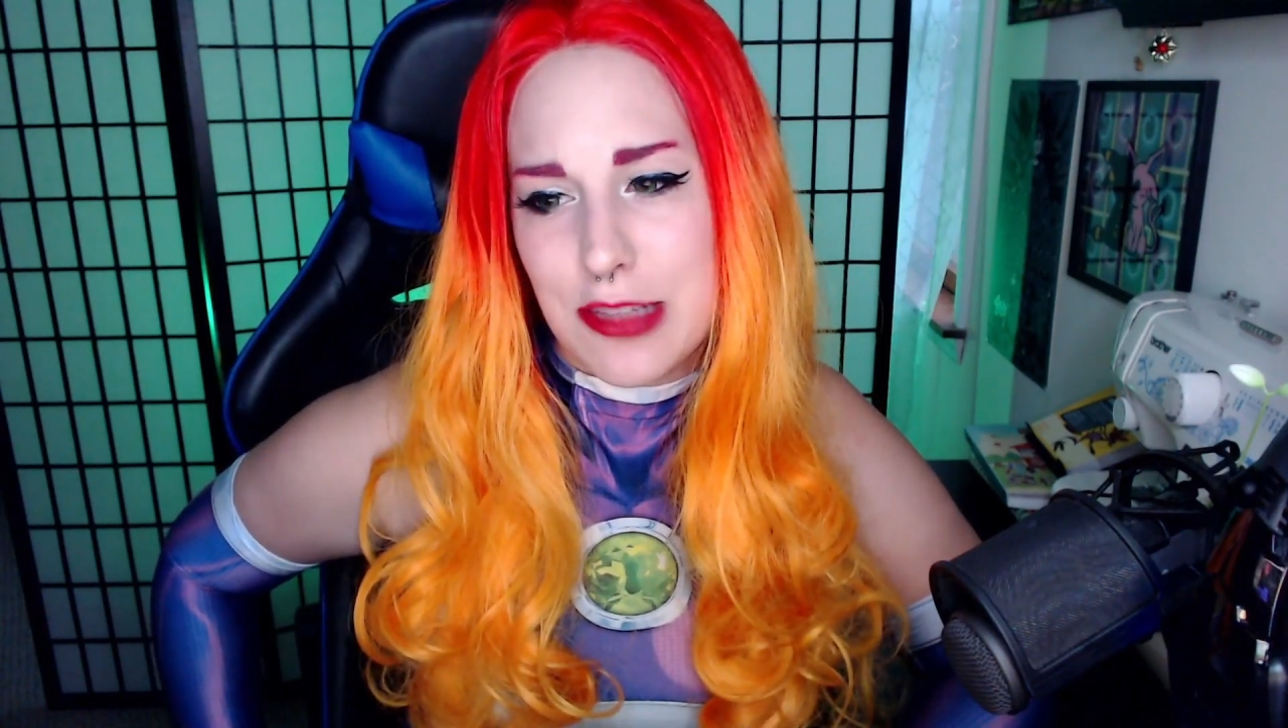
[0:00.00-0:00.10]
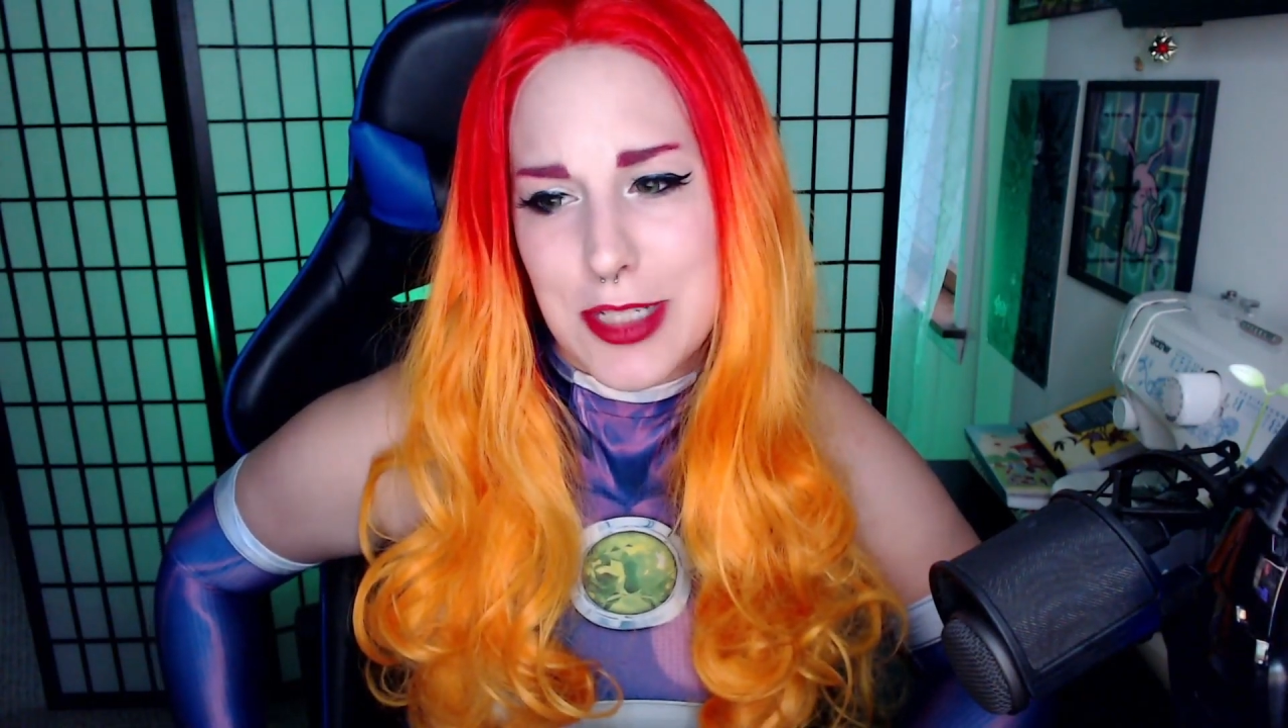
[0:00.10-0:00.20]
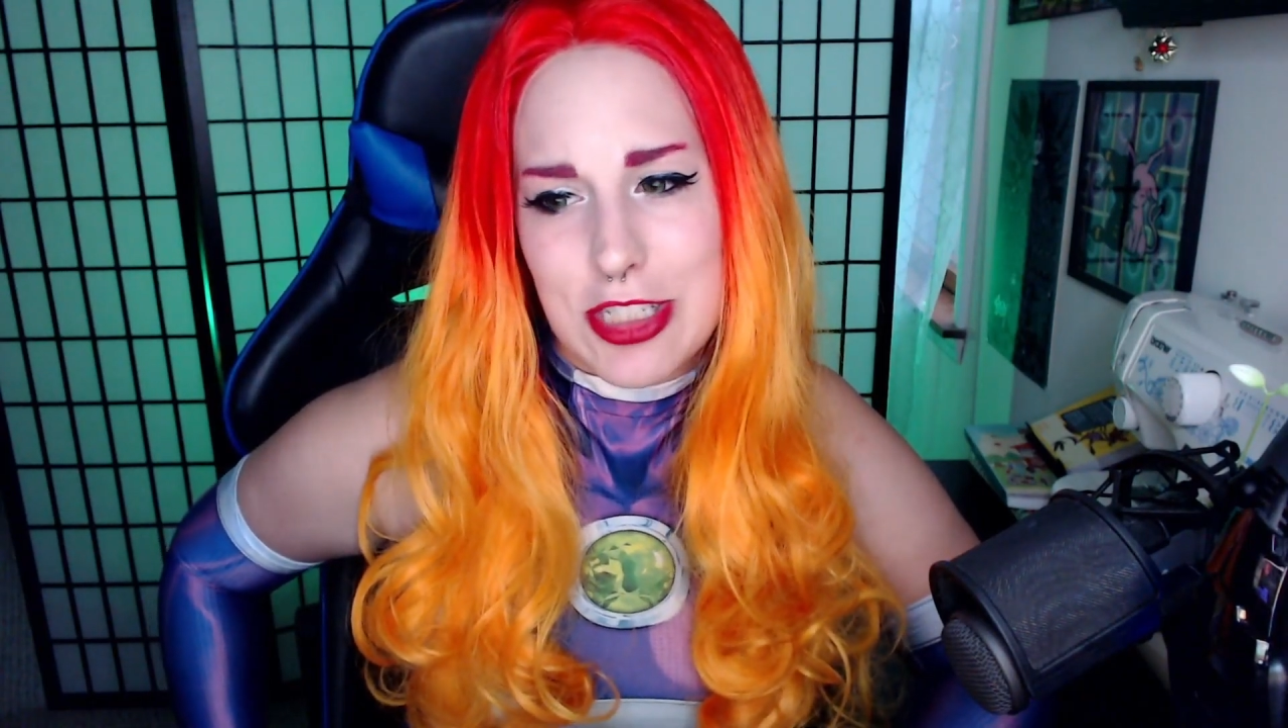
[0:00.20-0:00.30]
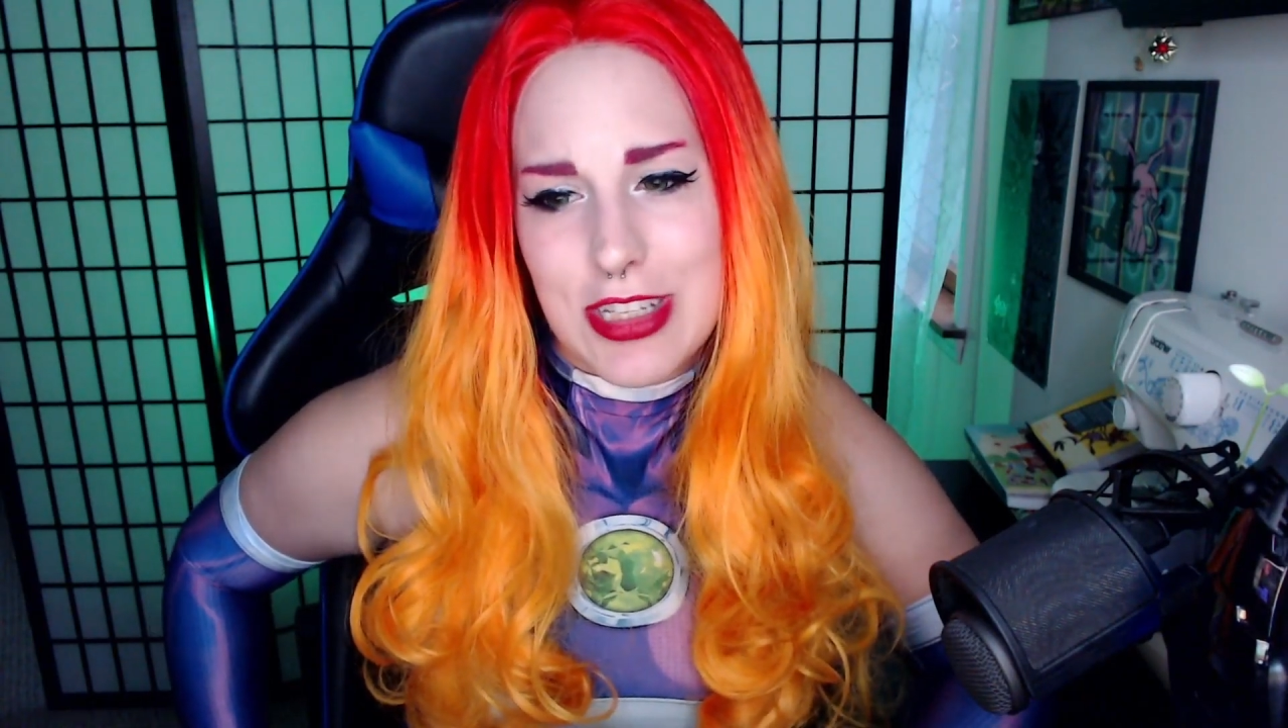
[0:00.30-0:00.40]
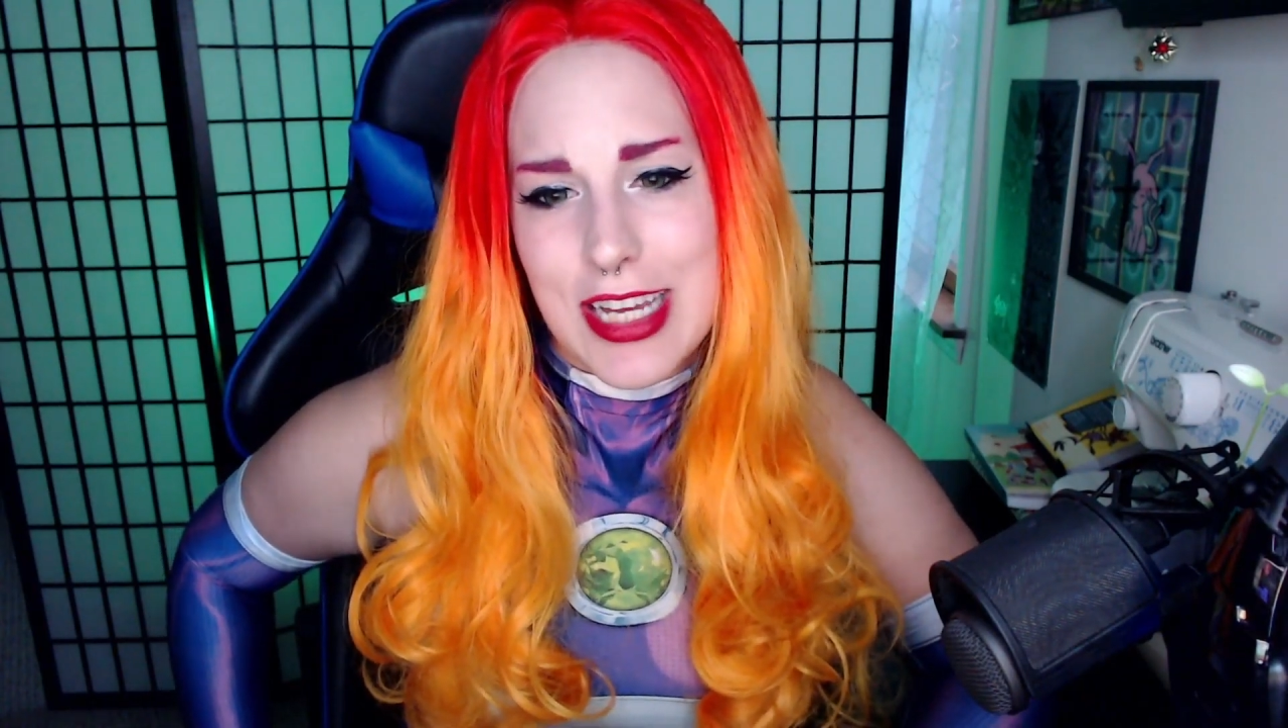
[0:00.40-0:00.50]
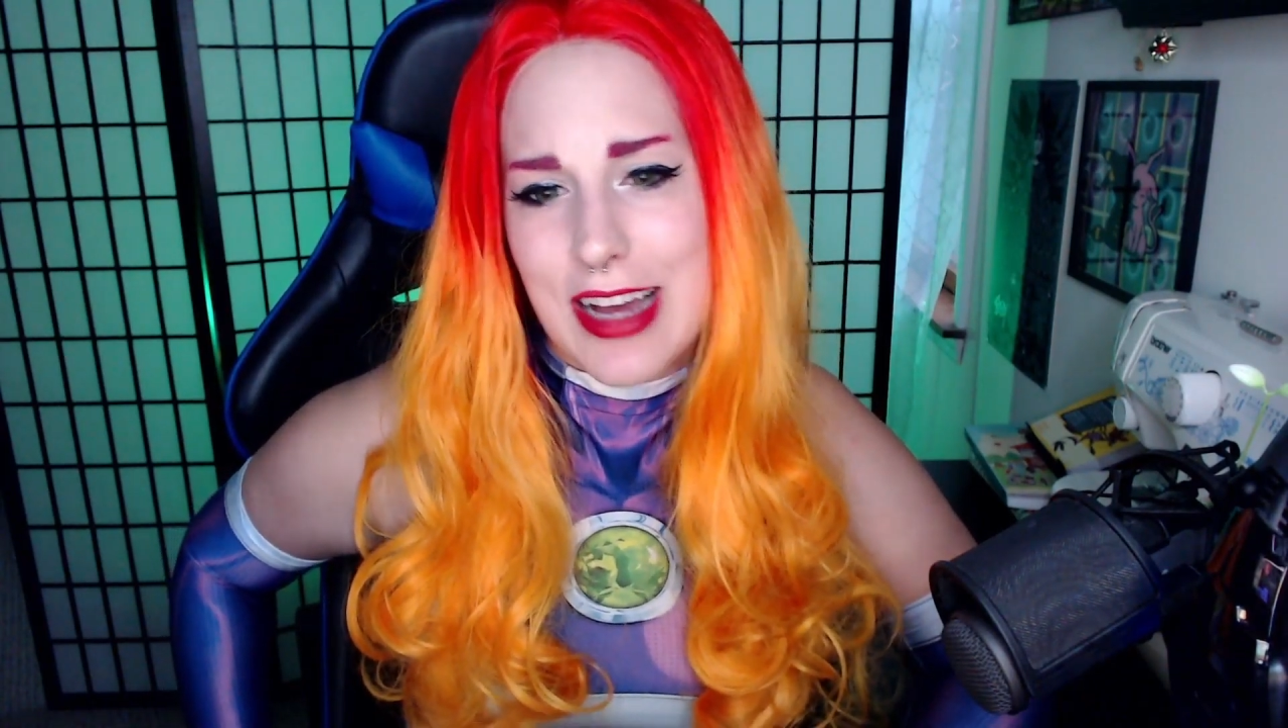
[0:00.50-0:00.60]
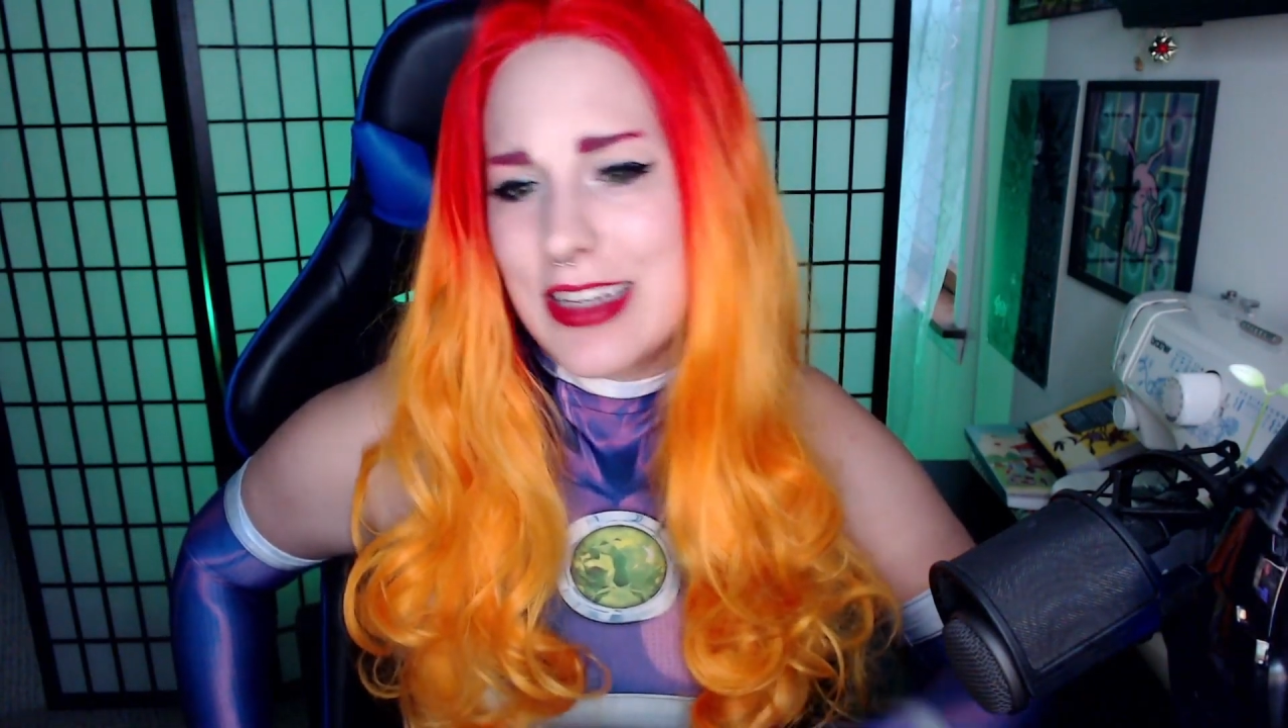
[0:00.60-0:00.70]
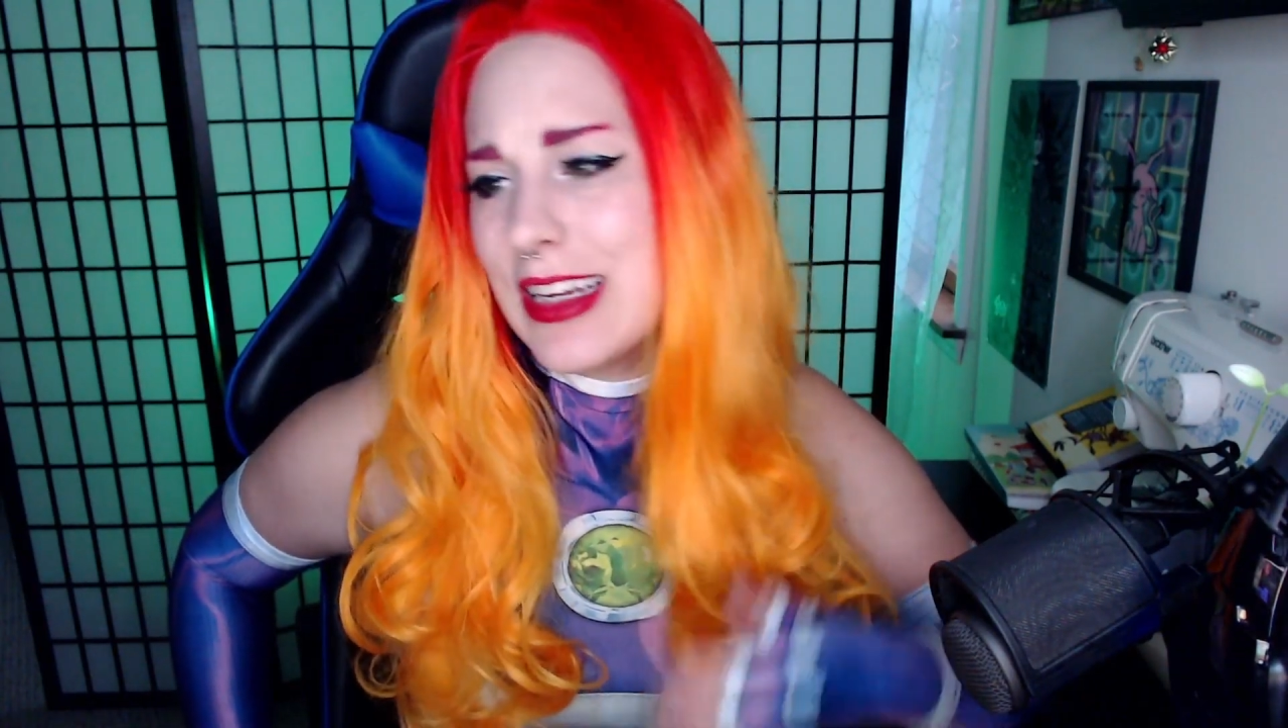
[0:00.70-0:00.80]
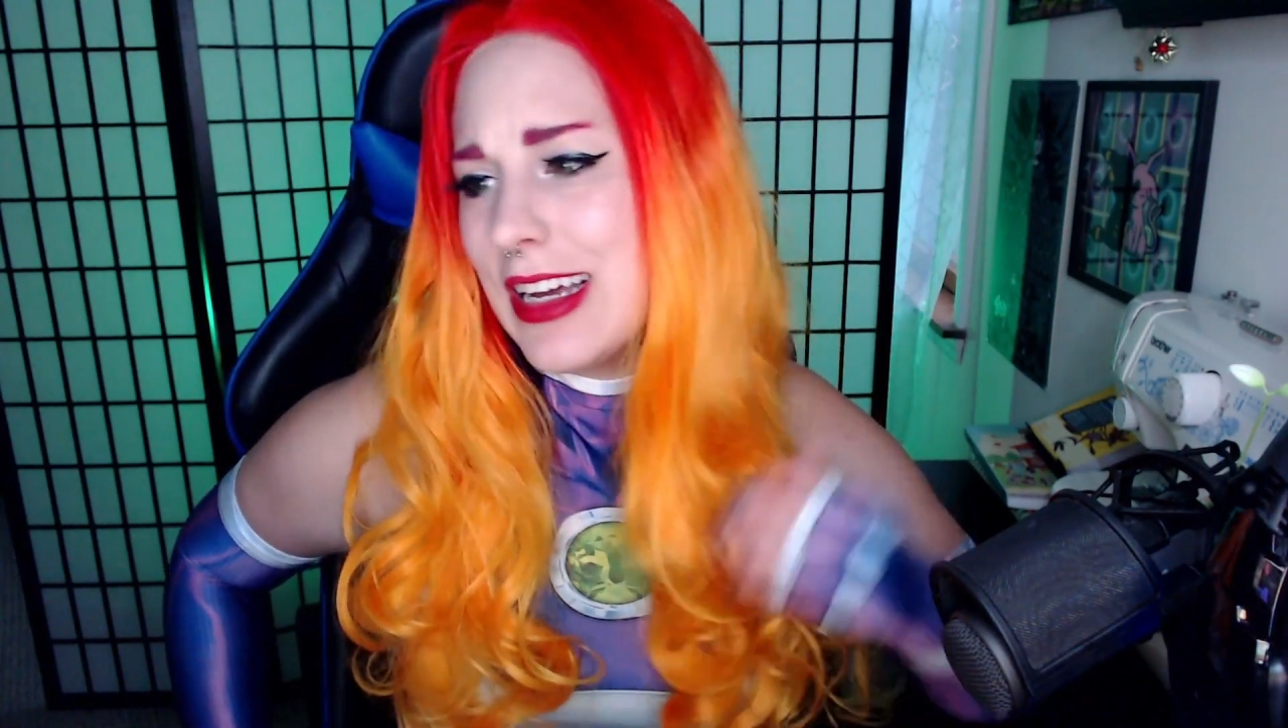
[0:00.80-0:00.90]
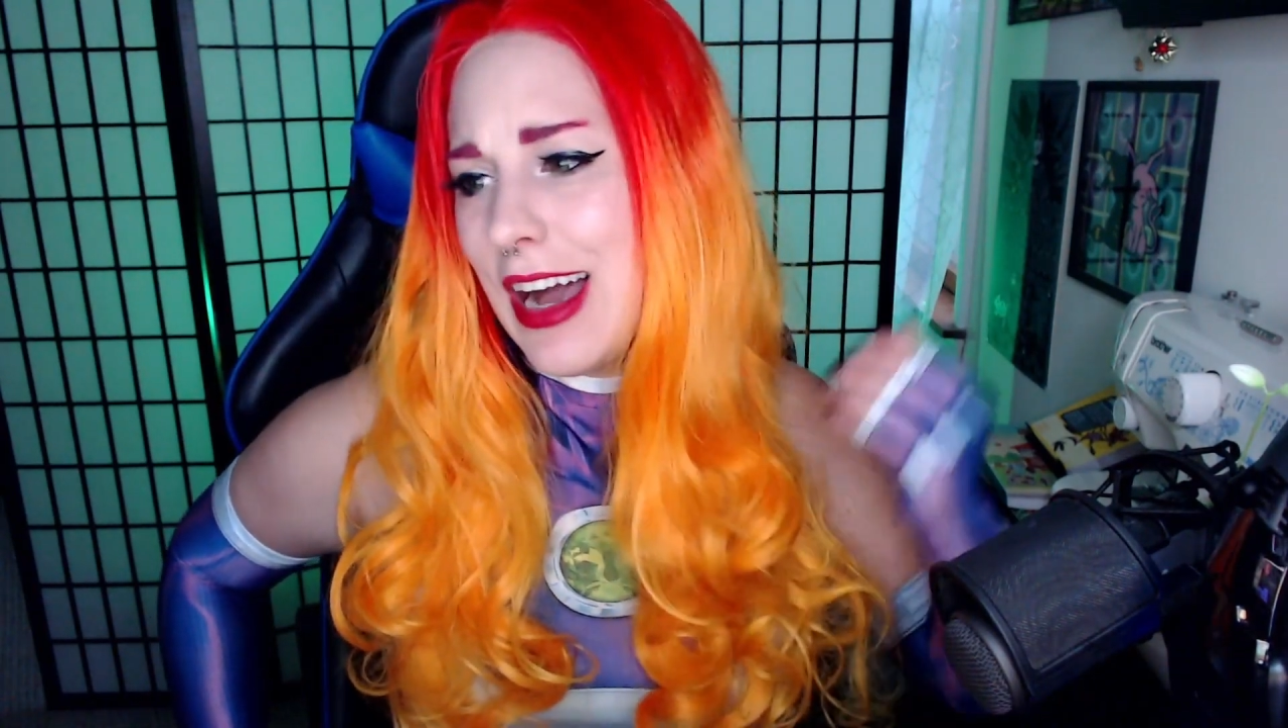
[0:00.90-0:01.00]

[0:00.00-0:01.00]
especially on